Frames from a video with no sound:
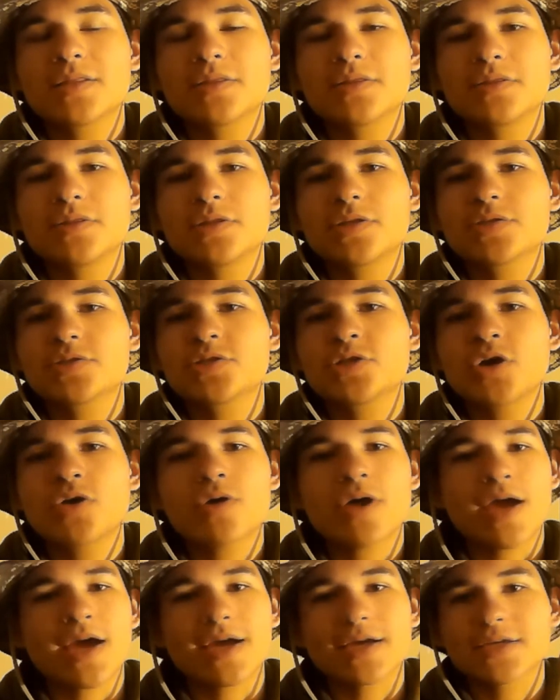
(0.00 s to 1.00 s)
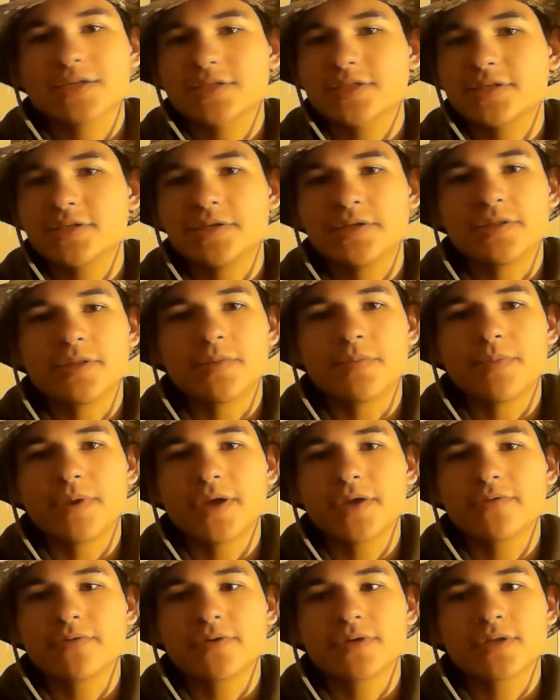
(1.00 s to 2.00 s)
there's no action in the
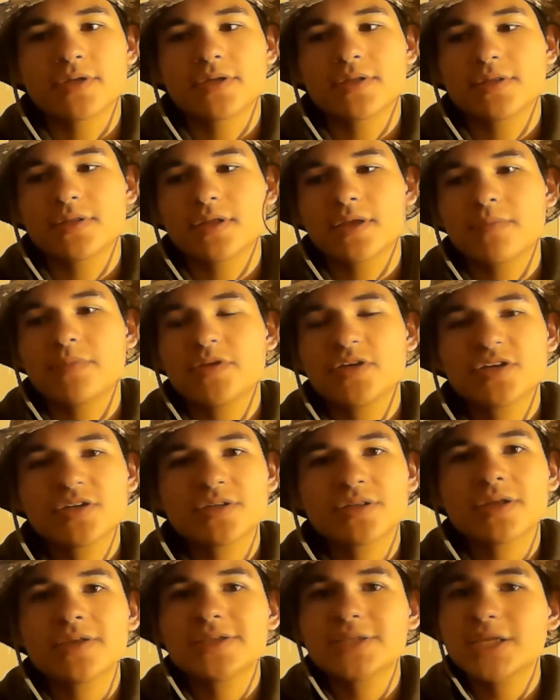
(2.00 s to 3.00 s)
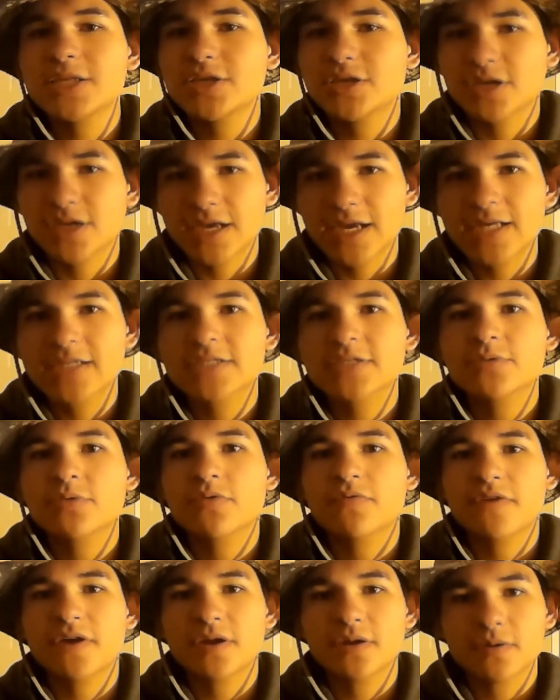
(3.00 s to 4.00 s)
bait really. I mean, you could, not saying you could catch them
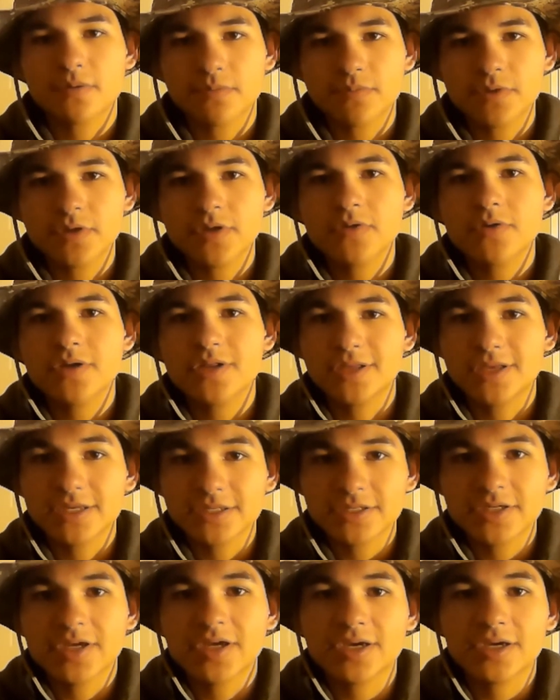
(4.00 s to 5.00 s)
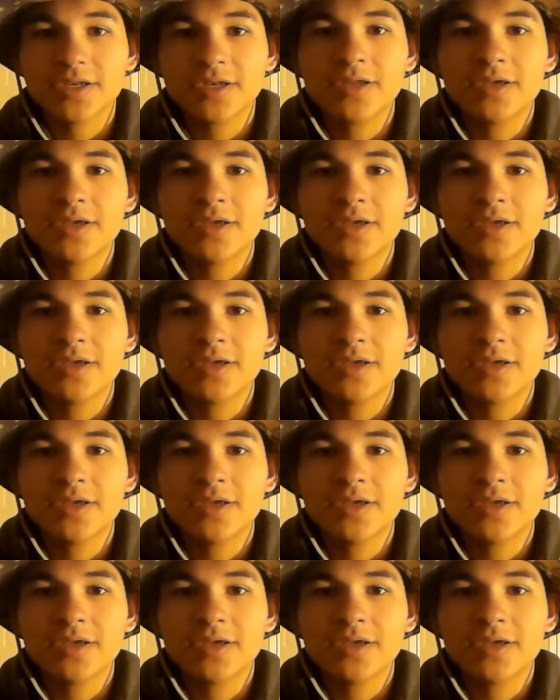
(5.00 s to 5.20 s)
without a bullet weight. Yes, you could,